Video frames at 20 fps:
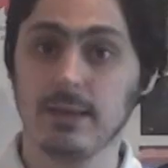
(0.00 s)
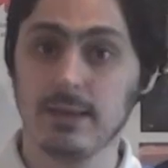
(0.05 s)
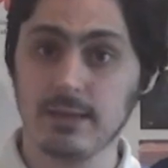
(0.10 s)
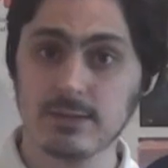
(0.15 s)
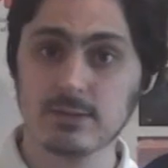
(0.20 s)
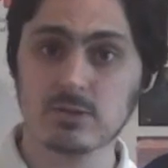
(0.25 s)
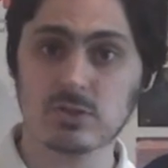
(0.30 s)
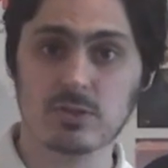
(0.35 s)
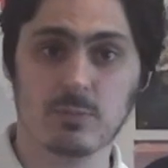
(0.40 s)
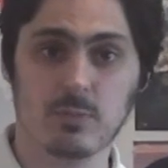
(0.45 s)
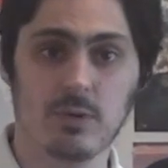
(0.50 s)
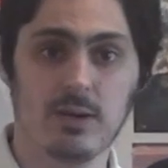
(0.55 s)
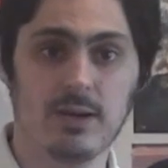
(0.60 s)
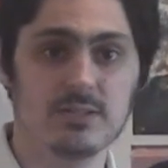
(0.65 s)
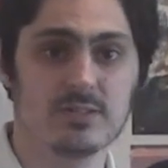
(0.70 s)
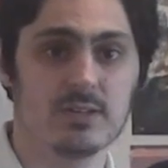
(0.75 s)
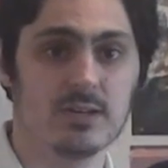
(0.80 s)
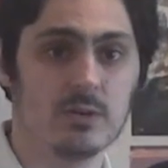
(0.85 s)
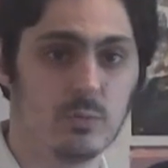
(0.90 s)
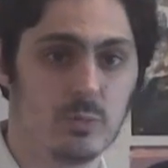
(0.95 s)
It is
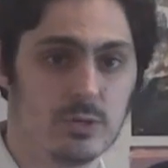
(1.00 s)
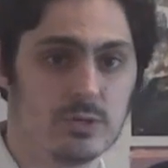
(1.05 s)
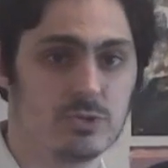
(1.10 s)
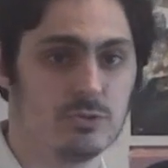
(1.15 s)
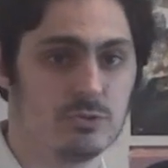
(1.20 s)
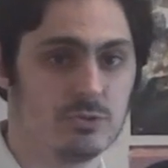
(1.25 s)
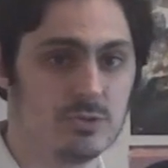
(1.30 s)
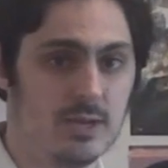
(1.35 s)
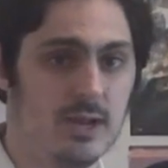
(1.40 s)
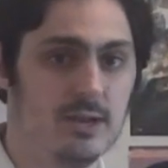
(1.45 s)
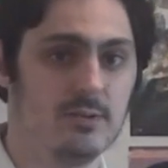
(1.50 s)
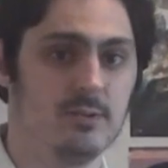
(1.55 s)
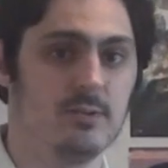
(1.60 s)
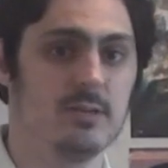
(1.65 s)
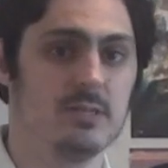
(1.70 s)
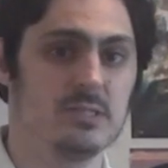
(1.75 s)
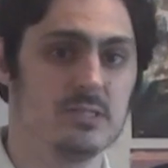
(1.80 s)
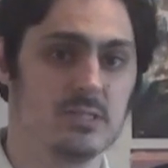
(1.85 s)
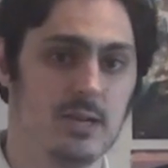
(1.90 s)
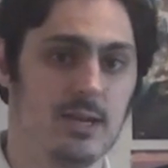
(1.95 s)
surprising Richard Donner
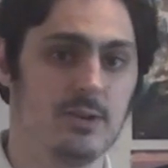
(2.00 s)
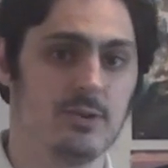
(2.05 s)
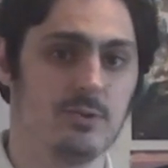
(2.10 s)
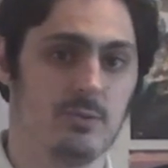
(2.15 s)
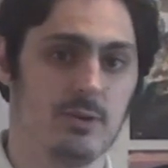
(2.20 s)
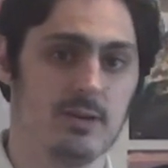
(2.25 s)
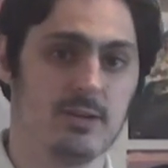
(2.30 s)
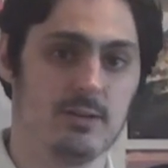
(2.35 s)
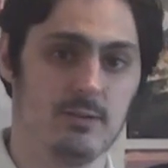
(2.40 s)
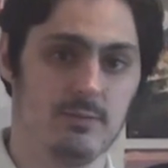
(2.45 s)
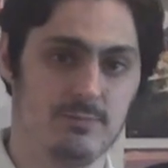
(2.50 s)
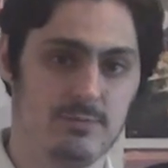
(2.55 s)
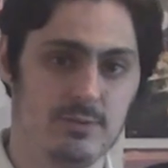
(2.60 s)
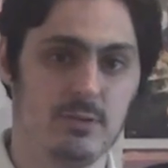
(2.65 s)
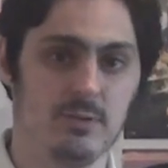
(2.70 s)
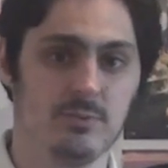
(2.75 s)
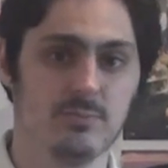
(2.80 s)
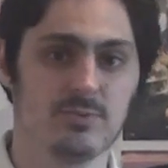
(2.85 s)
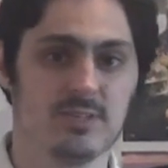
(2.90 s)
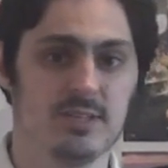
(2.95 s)
has not directed a
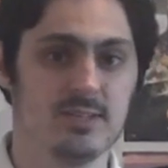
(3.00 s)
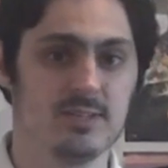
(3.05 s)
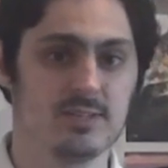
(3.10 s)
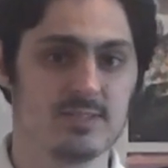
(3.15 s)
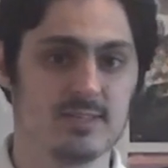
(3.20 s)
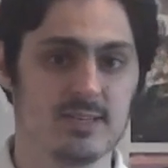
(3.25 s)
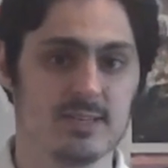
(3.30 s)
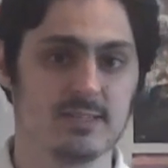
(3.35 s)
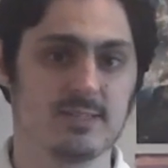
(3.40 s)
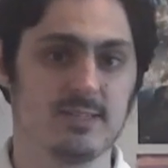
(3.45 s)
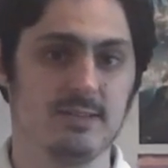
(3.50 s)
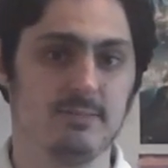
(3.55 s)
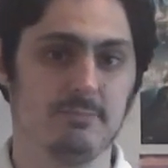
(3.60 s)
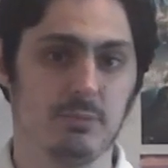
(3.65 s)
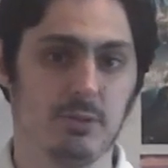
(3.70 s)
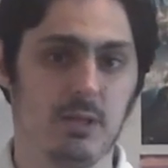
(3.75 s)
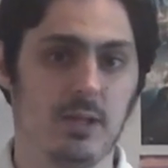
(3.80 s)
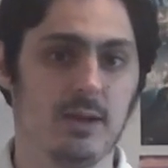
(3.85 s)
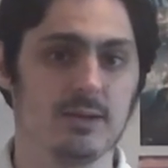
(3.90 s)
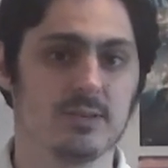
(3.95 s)
film since 16
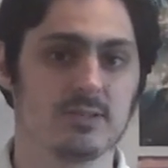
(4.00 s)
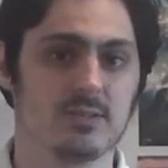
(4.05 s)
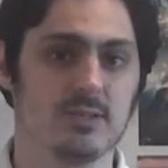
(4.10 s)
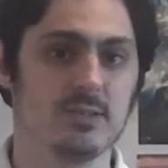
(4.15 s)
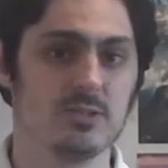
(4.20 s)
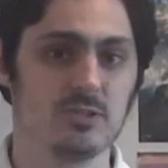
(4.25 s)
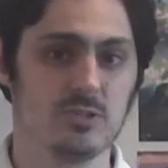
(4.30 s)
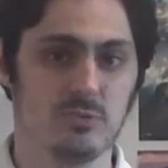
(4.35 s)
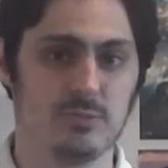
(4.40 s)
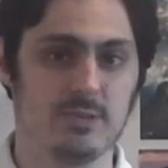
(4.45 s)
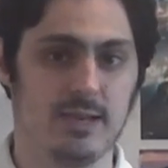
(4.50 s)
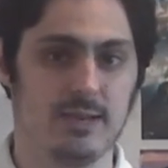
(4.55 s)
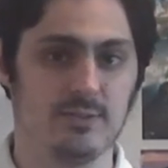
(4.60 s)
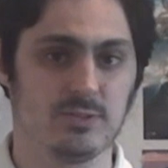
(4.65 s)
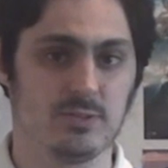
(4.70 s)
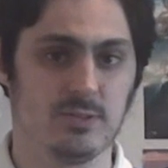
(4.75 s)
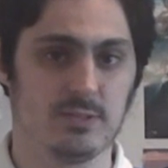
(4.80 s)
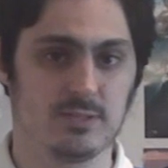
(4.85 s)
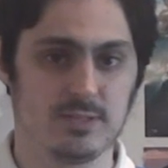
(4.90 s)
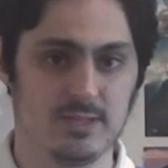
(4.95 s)
Blocks in
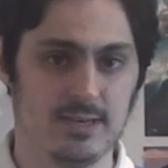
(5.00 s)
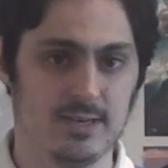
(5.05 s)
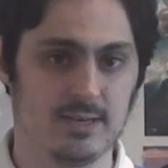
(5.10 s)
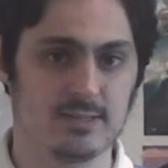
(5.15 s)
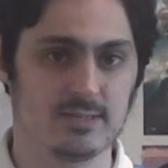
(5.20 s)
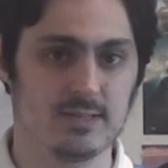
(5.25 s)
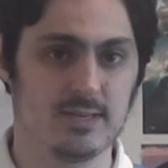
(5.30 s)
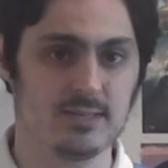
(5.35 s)
2006,